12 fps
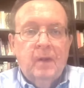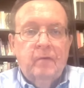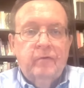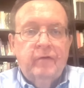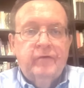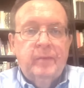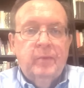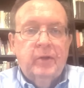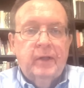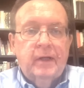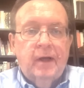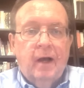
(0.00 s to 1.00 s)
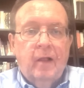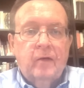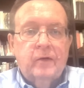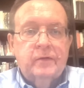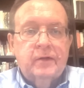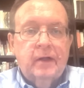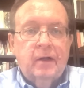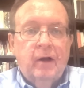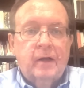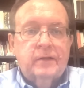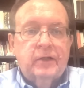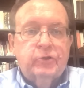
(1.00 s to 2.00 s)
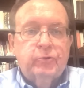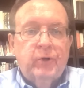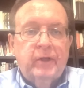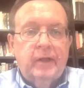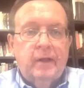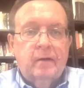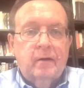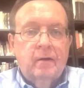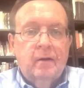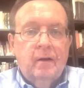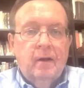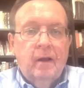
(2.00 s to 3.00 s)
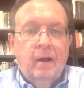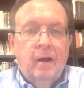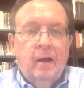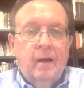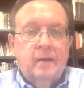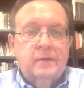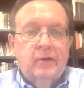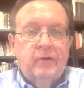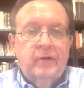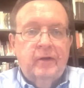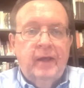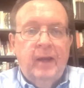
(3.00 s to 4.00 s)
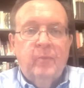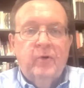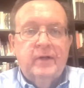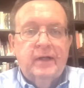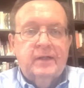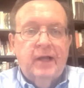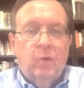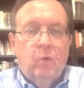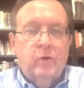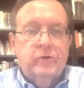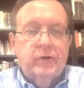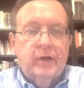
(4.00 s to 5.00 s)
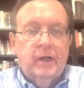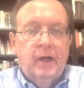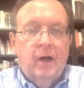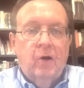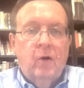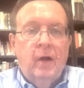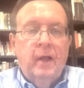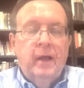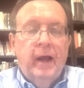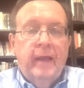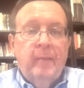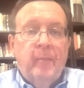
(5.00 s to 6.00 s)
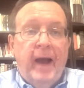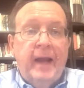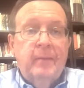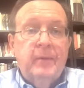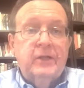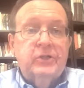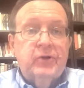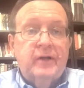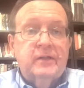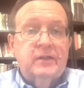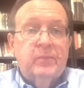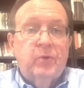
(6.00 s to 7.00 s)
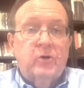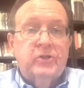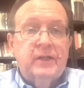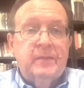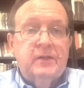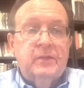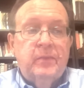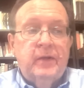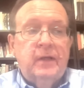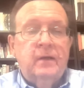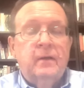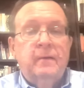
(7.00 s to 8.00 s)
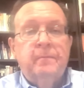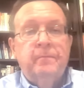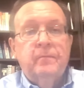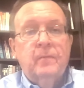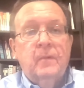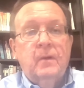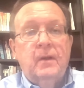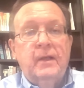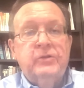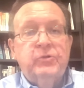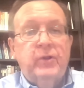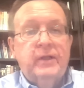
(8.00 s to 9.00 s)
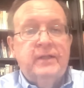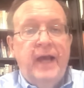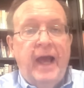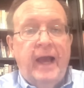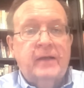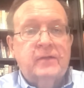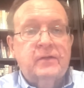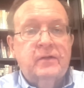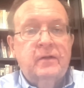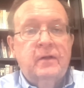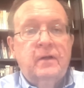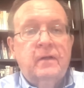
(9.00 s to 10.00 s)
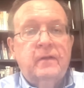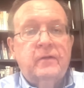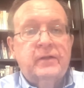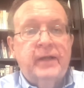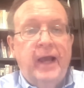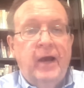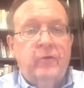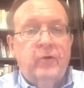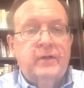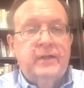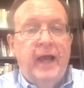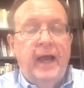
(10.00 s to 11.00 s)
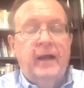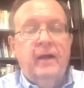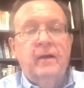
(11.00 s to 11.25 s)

$50 billion and it cost a trillion. Uh, so you can't predict how wars are going to go. And the Biden administration's approach seems to be Israel attacks, there's a counterattack,